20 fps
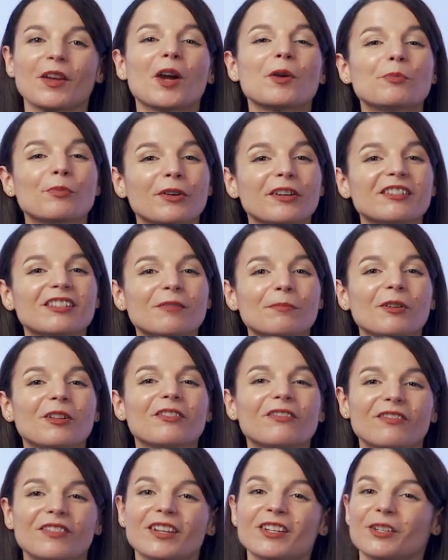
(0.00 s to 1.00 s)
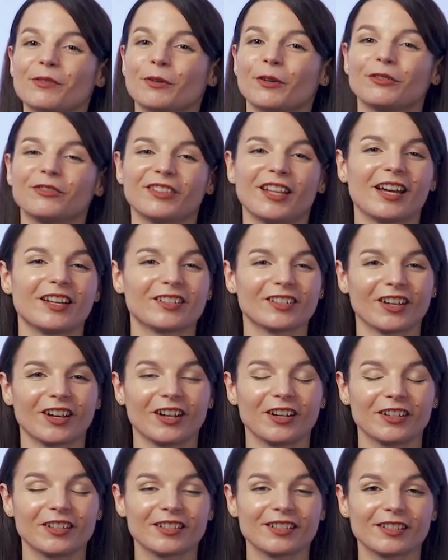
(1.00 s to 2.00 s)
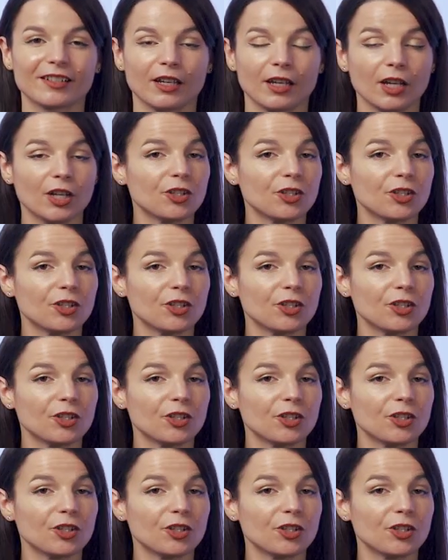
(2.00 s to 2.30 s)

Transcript: our printable visual flashcards.